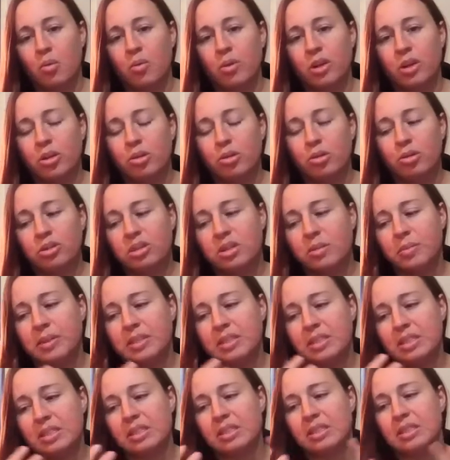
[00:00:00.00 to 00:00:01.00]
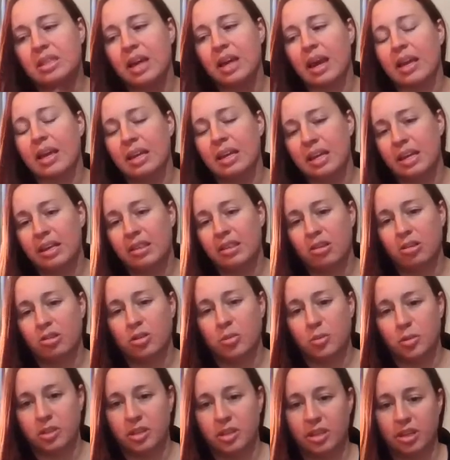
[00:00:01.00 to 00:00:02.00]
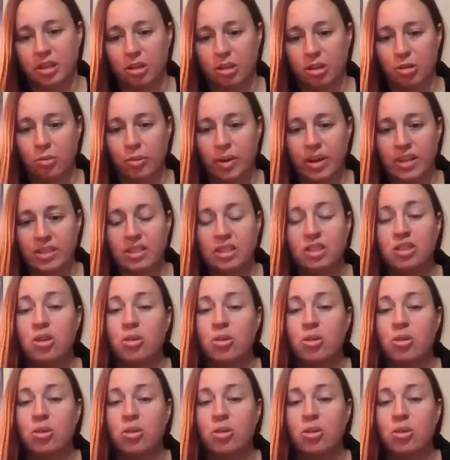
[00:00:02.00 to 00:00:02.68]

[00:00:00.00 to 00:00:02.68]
when you use them in society in those particular ways,